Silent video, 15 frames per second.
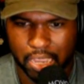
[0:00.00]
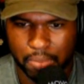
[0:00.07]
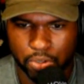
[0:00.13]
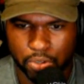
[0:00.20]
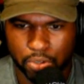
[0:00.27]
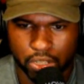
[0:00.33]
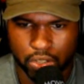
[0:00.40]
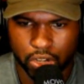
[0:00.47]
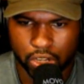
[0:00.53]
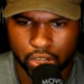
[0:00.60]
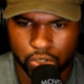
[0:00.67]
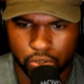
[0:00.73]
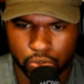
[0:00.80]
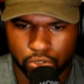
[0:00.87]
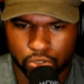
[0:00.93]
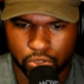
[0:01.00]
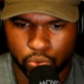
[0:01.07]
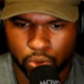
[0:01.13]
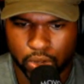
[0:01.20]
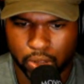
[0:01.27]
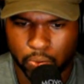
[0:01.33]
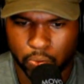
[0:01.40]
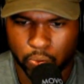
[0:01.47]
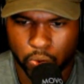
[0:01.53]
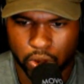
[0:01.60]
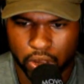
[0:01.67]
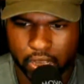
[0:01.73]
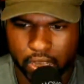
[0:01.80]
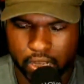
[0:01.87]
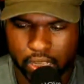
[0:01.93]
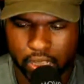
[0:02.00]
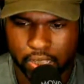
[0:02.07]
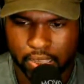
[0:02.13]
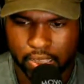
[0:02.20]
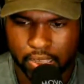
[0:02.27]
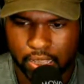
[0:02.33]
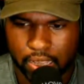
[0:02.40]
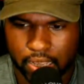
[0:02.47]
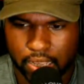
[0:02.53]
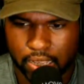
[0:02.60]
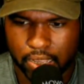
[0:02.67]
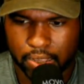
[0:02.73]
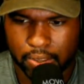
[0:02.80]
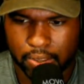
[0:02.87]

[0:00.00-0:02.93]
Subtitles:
We're gonna go to Luke 21. I